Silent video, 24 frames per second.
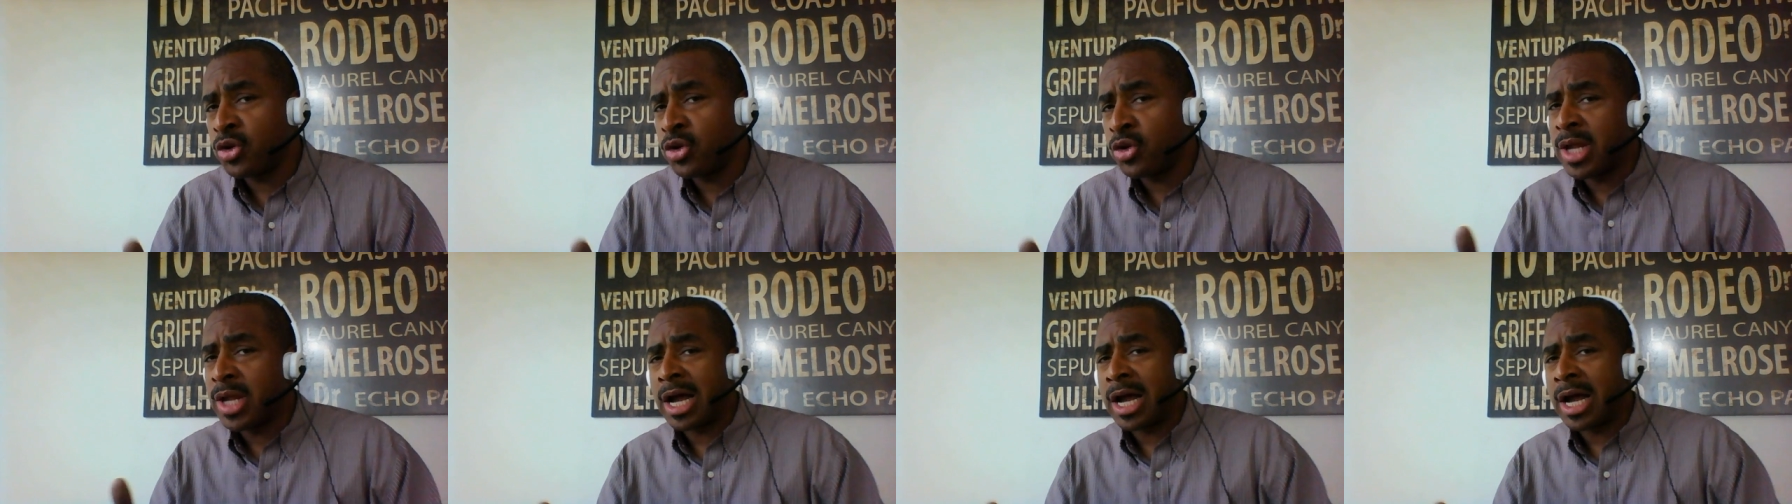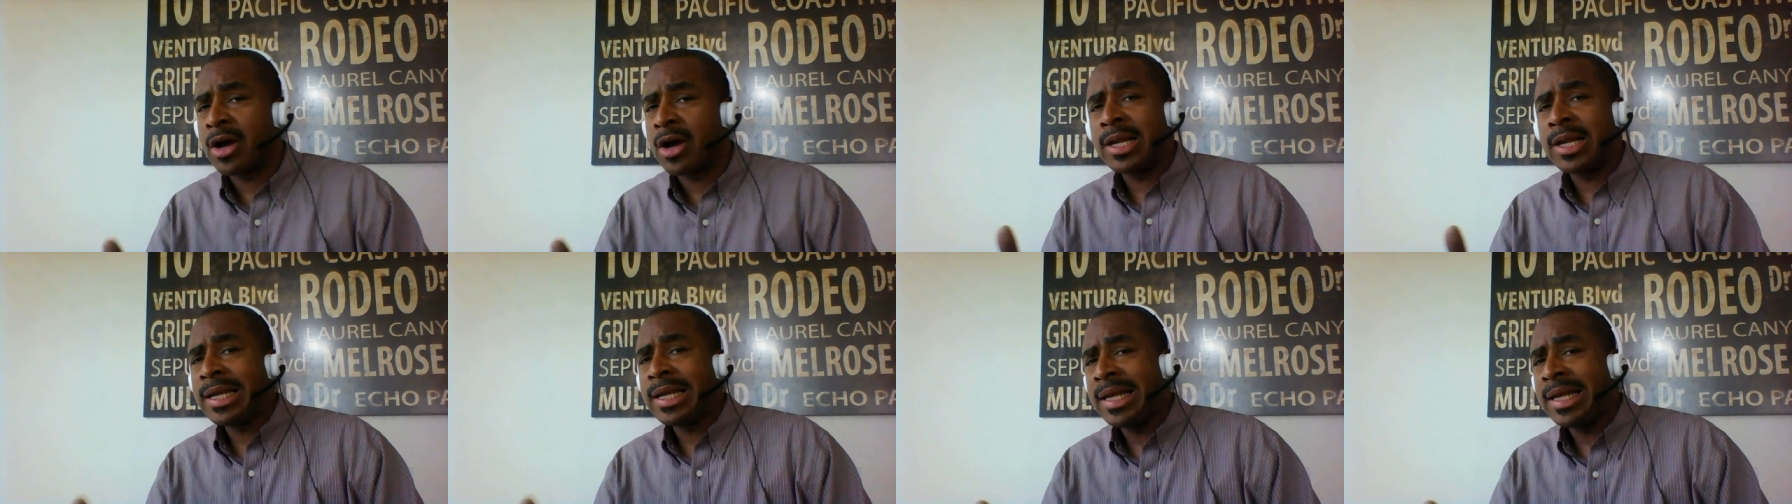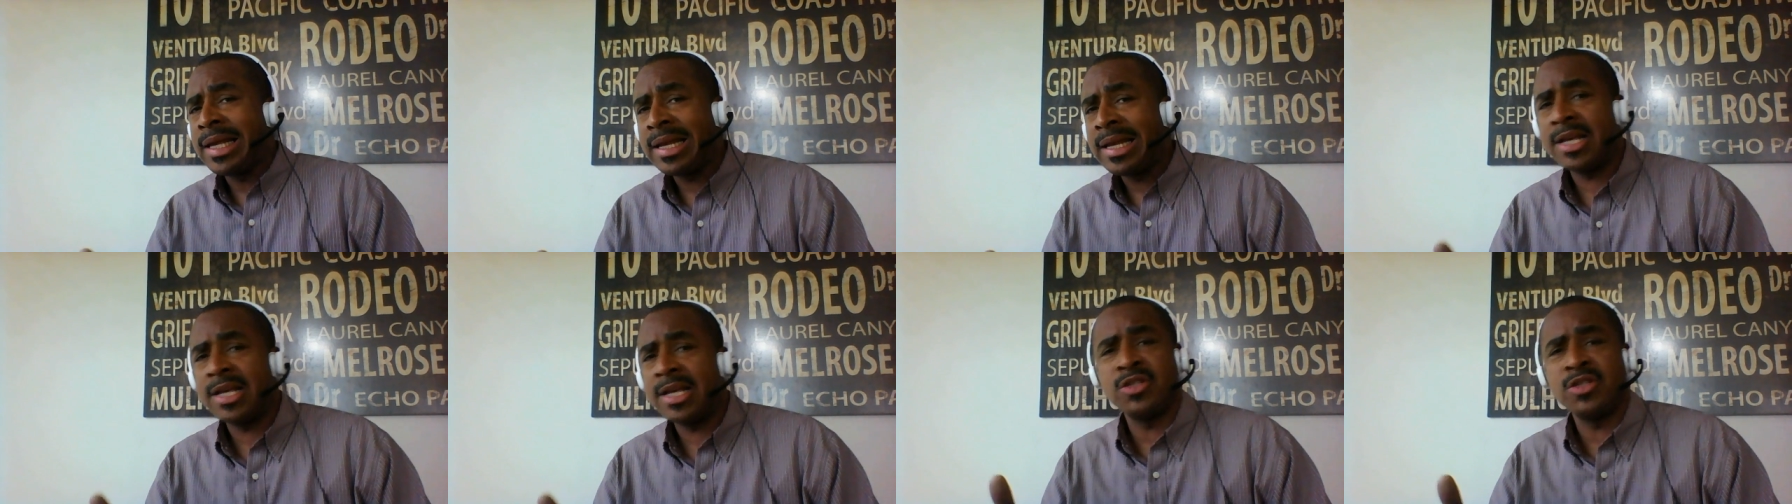you're not going to
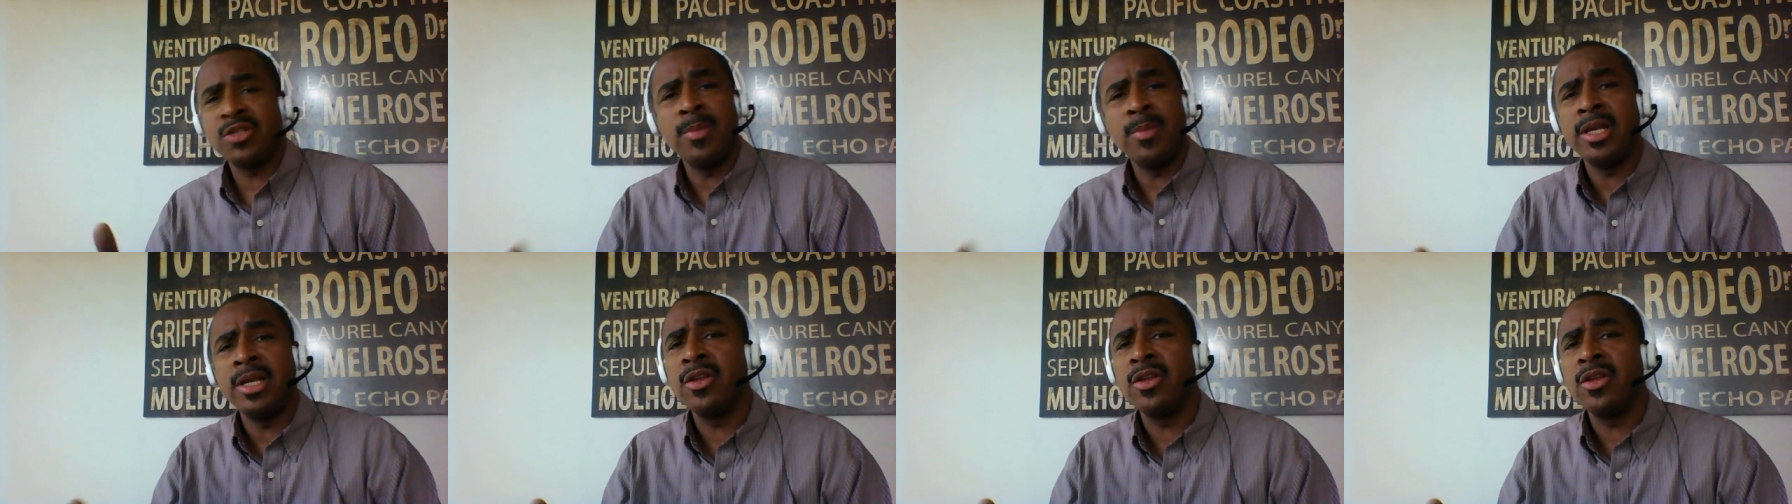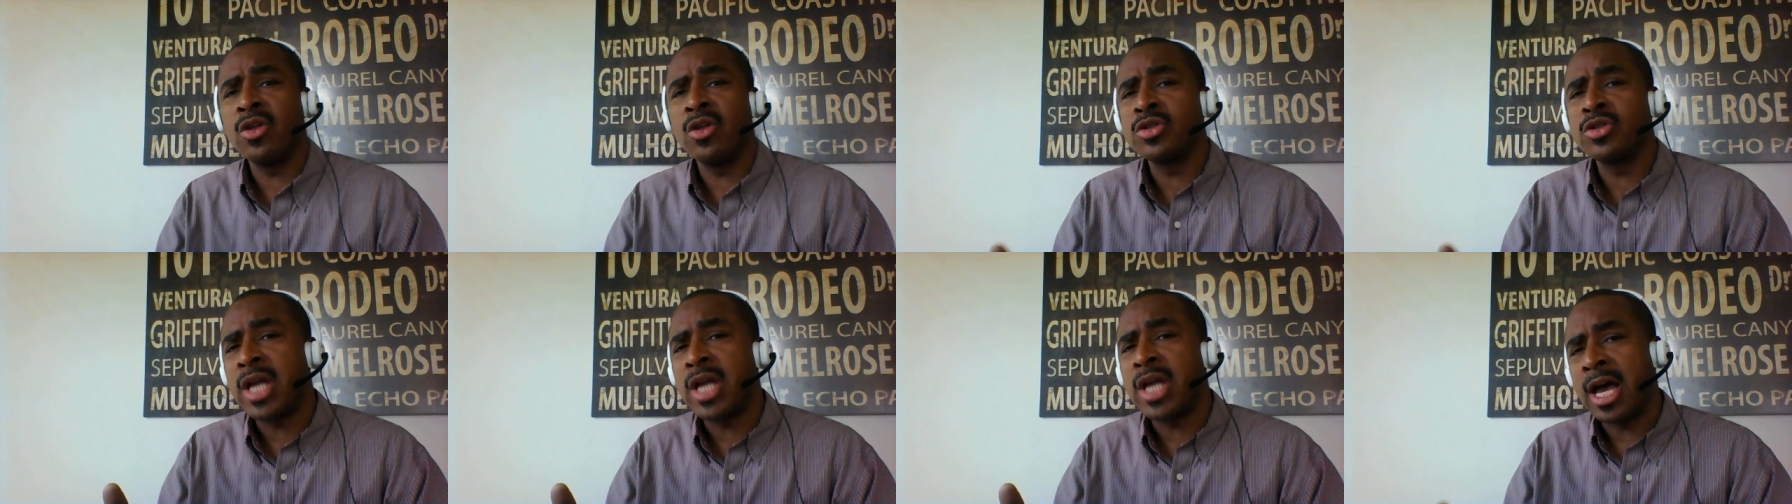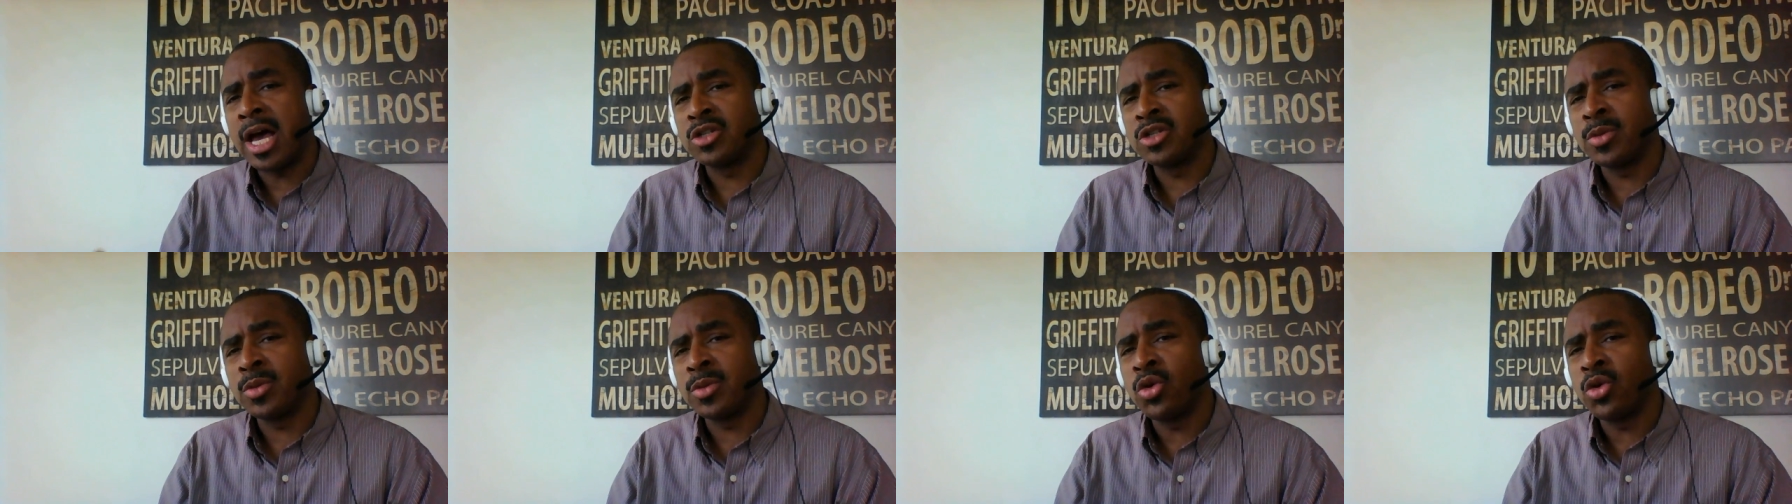get as many of those
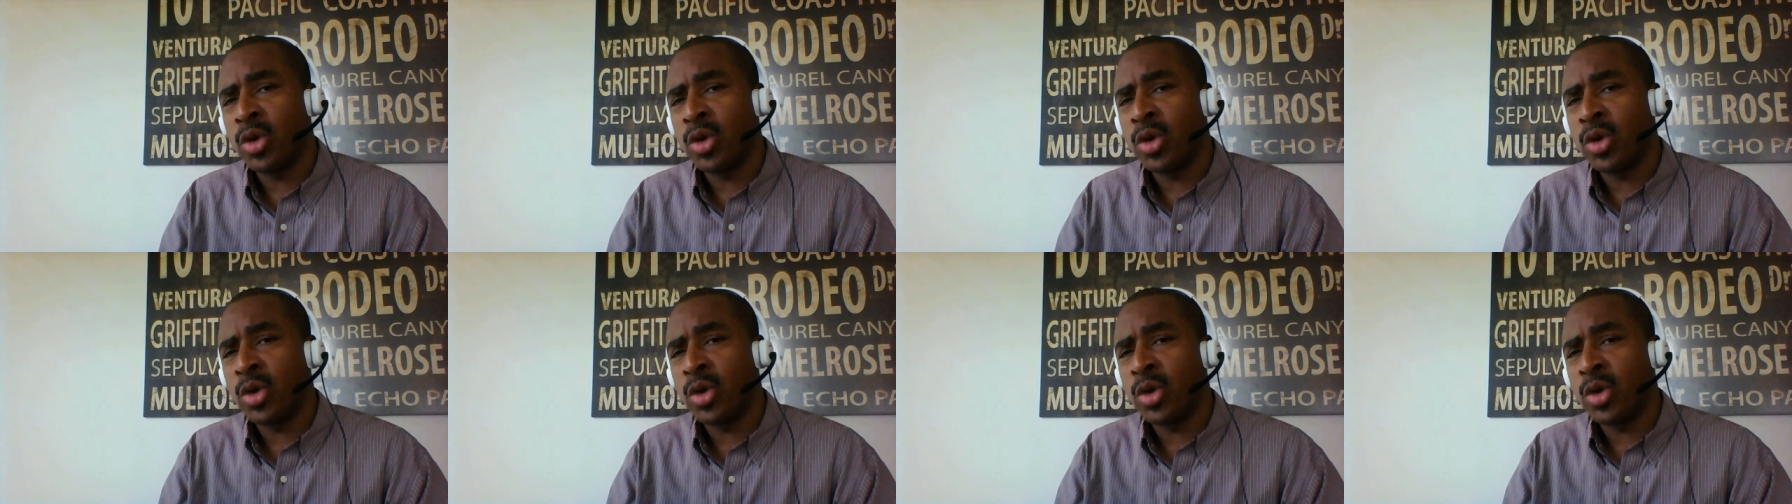algebra